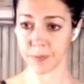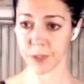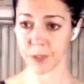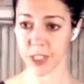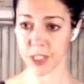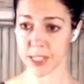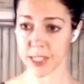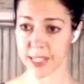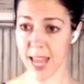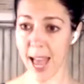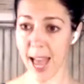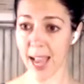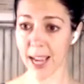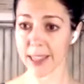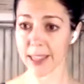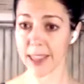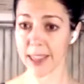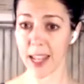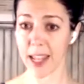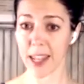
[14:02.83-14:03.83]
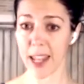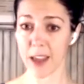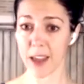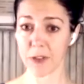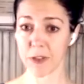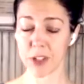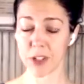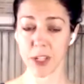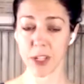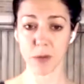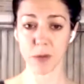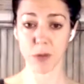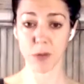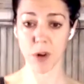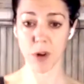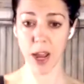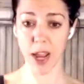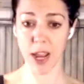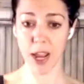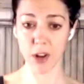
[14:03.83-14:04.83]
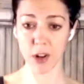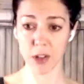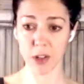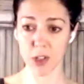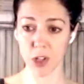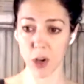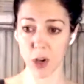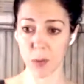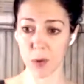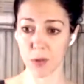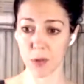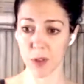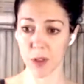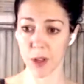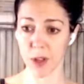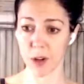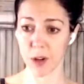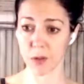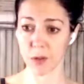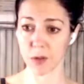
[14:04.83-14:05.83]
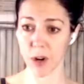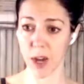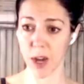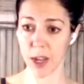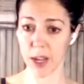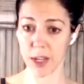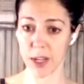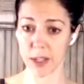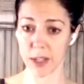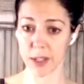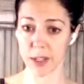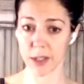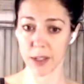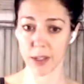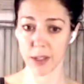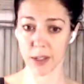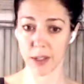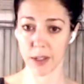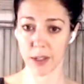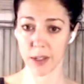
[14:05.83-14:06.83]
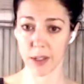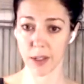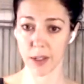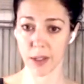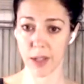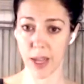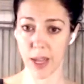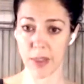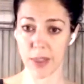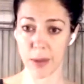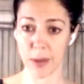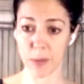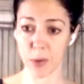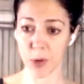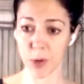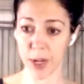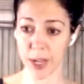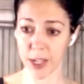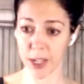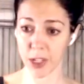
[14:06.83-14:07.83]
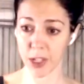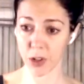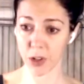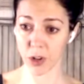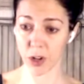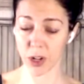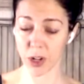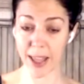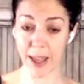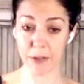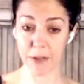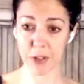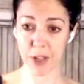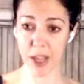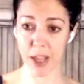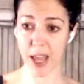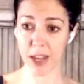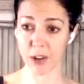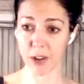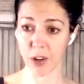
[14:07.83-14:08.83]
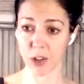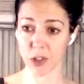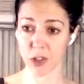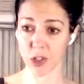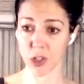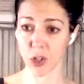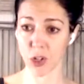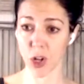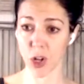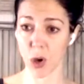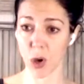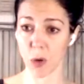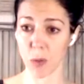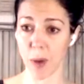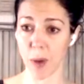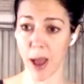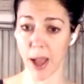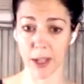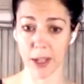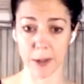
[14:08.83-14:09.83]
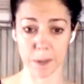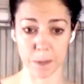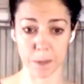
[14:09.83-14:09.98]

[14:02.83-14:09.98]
Stack that left hip right on top of the right, and then bring your left hand onto your lower back.